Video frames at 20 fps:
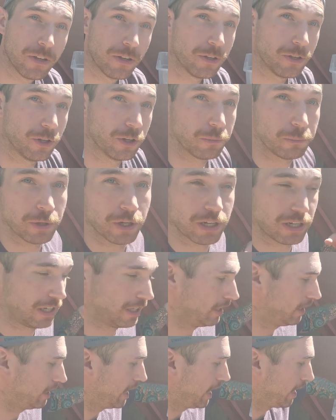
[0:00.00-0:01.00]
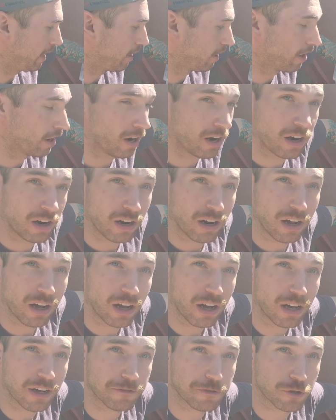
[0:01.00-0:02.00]
You'll put a layer
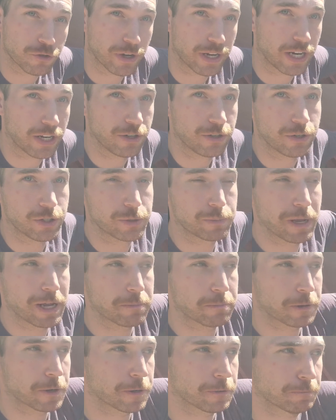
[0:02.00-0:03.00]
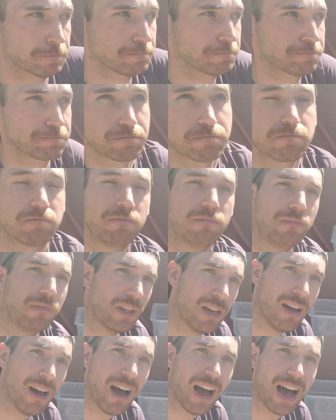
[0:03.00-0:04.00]
of shredded newspaper.
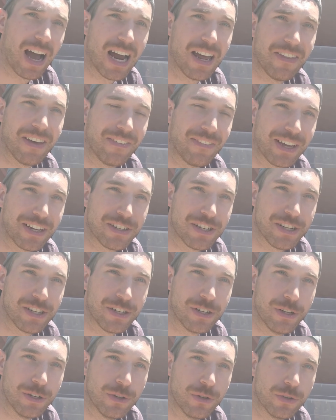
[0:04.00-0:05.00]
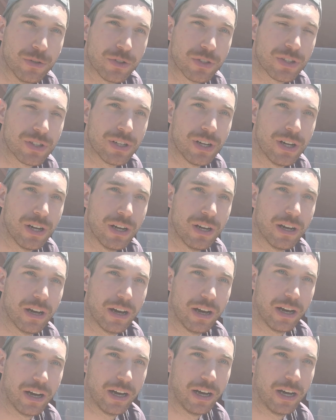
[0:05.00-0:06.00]
I then like to use
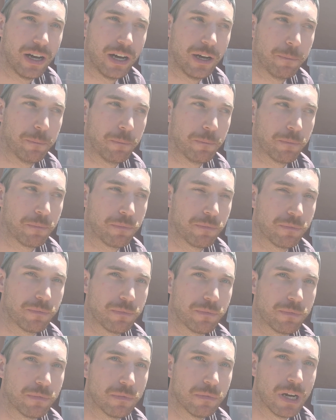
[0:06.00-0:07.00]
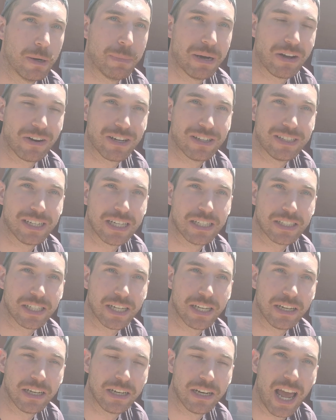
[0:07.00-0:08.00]
about a
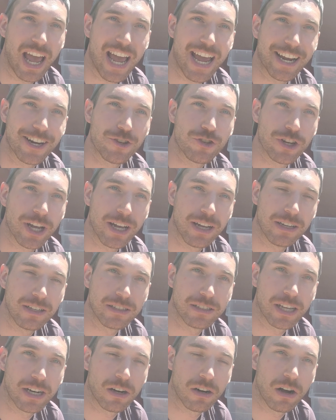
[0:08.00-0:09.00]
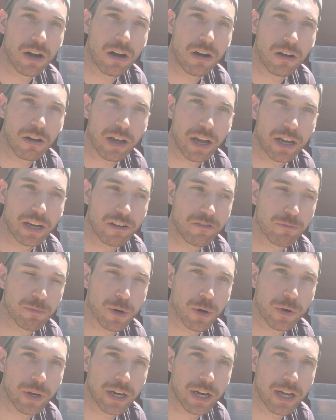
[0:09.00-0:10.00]
dozen eggshells that are all kind of
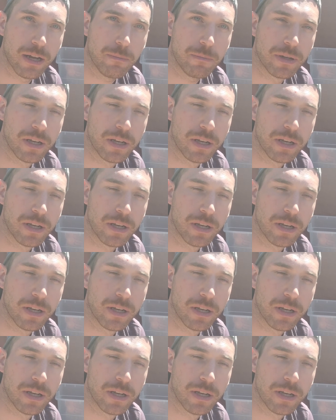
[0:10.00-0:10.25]
broken up